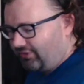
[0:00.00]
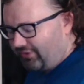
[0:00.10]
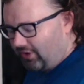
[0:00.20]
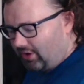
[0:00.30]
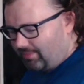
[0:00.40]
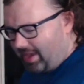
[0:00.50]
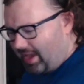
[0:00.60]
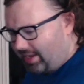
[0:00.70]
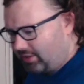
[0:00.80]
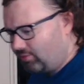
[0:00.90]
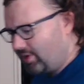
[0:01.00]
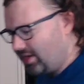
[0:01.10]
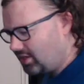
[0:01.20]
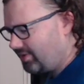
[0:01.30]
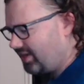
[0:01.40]
far back your
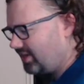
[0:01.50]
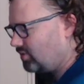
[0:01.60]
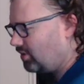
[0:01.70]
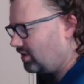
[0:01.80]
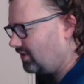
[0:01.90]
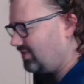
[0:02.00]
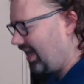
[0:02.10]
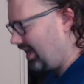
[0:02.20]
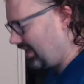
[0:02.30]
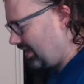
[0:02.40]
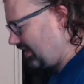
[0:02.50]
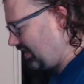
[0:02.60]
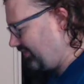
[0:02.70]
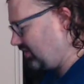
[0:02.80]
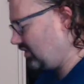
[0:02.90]
window is worth of data to
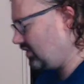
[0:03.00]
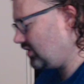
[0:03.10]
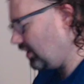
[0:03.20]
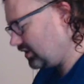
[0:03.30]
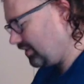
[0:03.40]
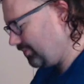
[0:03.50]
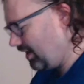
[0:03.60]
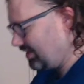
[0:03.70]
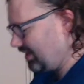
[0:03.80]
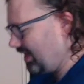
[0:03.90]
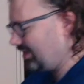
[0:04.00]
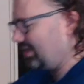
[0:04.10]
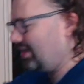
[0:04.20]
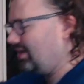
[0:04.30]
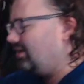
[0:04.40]
even start the process,
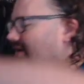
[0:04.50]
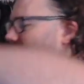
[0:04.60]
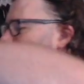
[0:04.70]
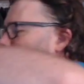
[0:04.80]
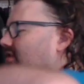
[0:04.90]
which